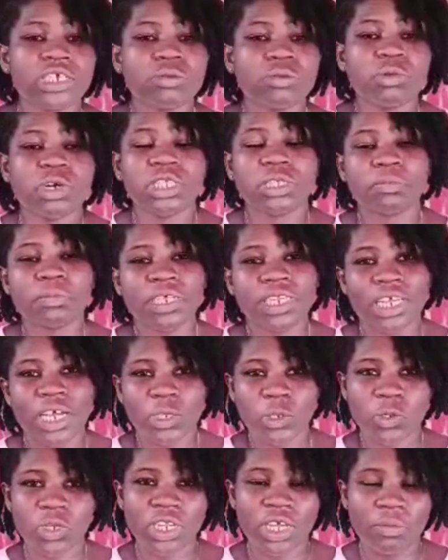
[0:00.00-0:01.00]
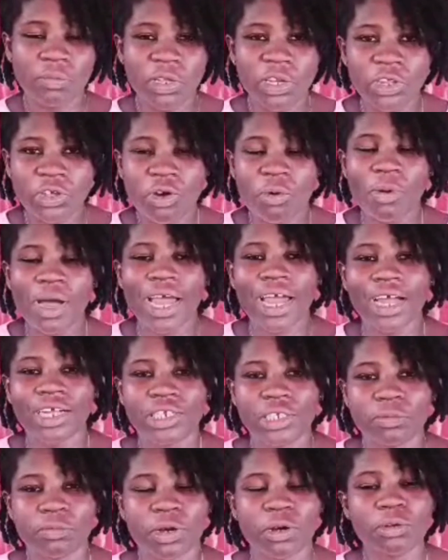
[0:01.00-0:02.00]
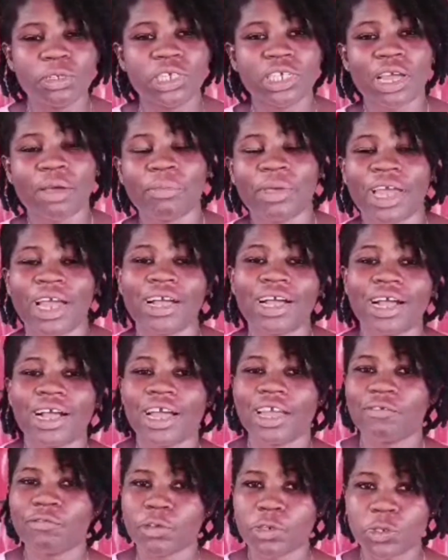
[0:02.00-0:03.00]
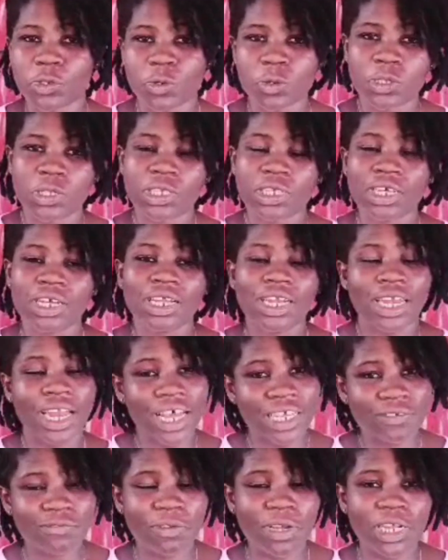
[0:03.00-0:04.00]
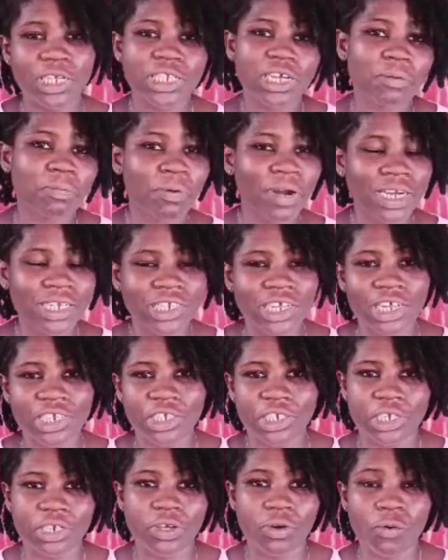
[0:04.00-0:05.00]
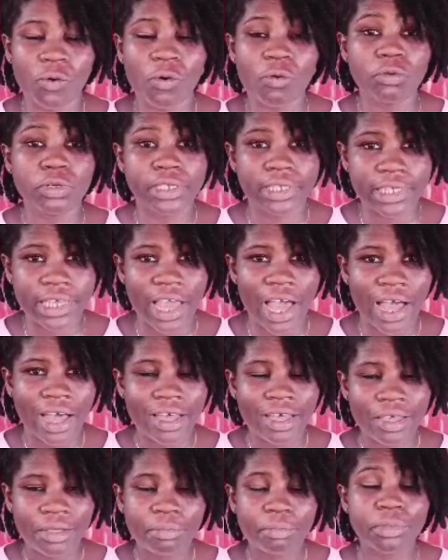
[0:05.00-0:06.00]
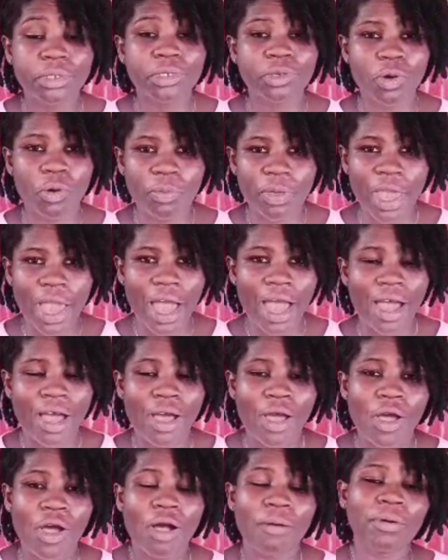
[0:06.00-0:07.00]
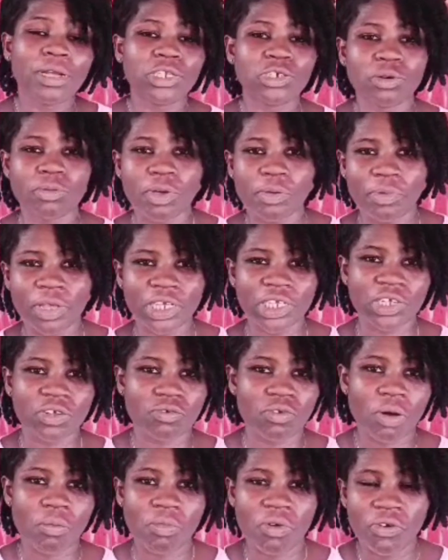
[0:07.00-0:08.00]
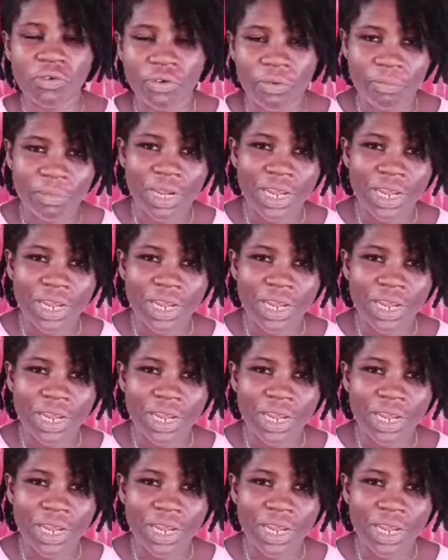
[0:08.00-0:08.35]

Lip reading: J Multimedia, Sunny, Medio, by Ajima, which I may have a guy for short. Nas Village, a proud junction, you see, you so be a virtual radiation or bull.